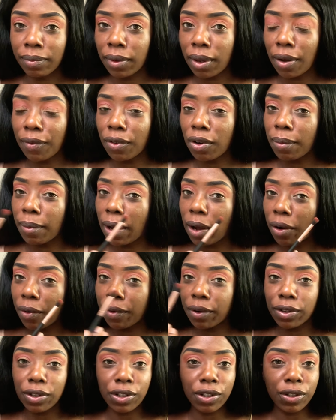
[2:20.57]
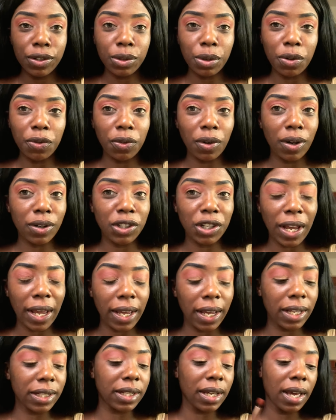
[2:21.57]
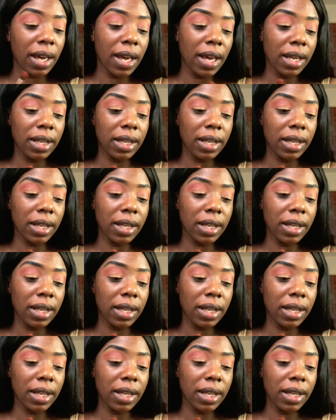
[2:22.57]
I've got my orange sort of shade.